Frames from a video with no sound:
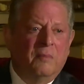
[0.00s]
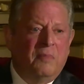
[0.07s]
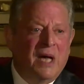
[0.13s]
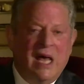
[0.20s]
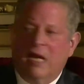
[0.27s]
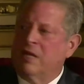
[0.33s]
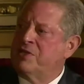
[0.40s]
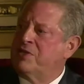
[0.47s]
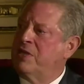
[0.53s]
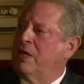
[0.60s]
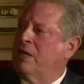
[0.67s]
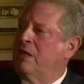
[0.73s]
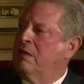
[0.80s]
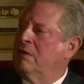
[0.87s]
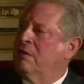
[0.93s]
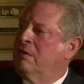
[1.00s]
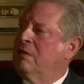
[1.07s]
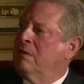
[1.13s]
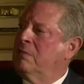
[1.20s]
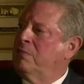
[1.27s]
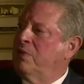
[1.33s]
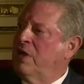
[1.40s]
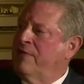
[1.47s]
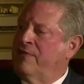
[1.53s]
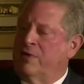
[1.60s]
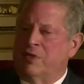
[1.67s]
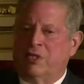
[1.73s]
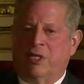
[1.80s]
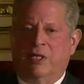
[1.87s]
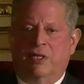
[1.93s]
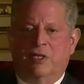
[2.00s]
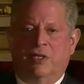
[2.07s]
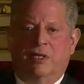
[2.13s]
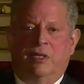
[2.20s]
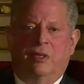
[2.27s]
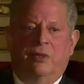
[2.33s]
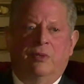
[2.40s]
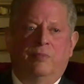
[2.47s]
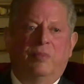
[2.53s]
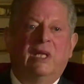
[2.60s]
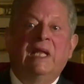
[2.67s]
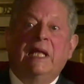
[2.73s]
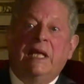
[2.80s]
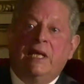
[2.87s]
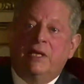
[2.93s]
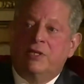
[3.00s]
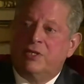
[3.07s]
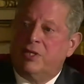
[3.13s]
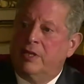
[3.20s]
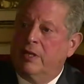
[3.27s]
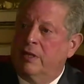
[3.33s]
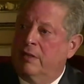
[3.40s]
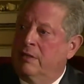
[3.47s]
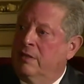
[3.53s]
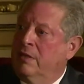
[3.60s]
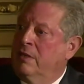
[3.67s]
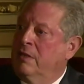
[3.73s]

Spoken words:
policy preferences to please the